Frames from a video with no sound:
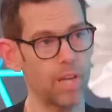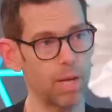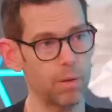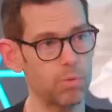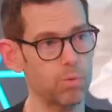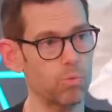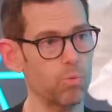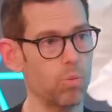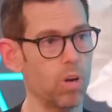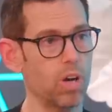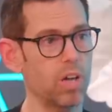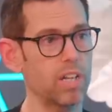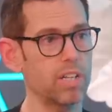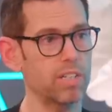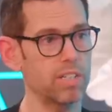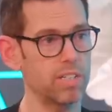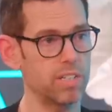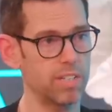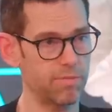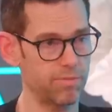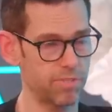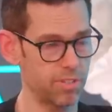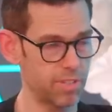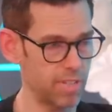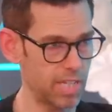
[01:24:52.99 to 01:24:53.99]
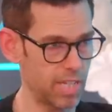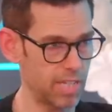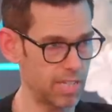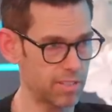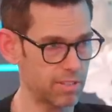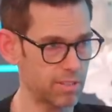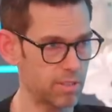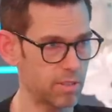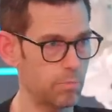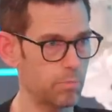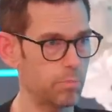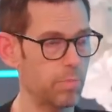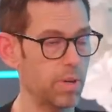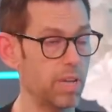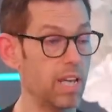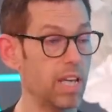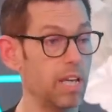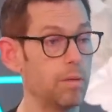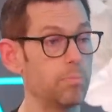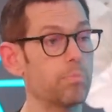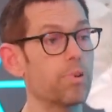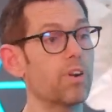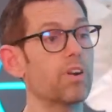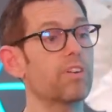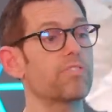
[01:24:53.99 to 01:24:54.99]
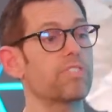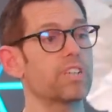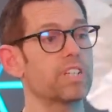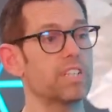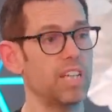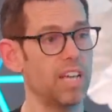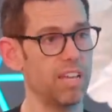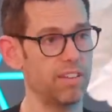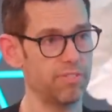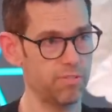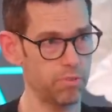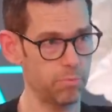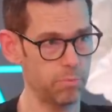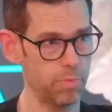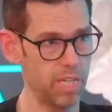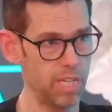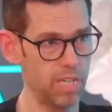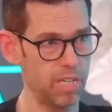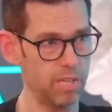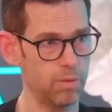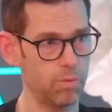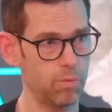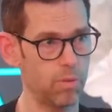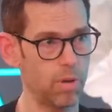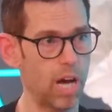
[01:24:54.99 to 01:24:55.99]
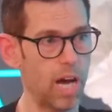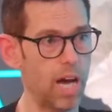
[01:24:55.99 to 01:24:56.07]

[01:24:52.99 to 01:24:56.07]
I would want different things. But a perfect day for me,